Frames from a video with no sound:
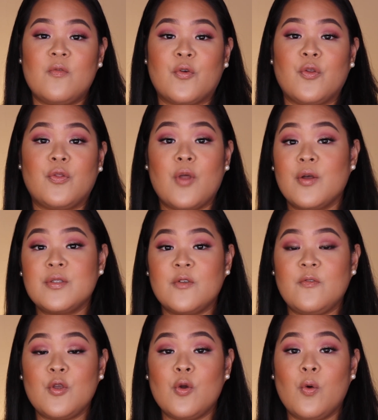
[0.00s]
For those
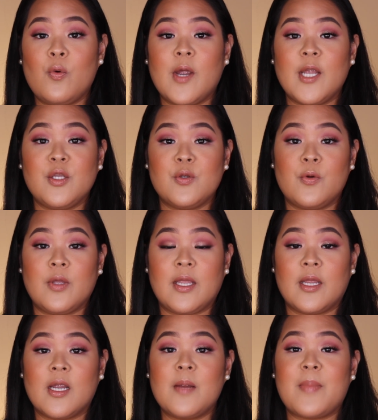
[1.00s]
of you who are new
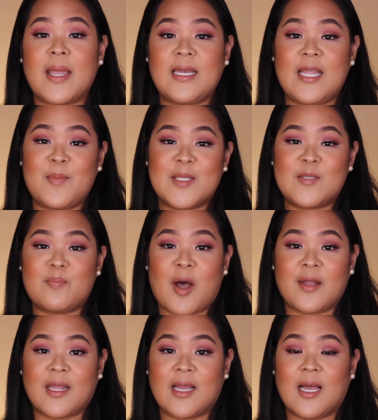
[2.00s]
here, my name is
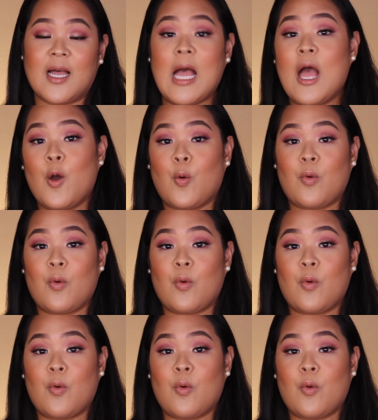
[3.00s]
Monica.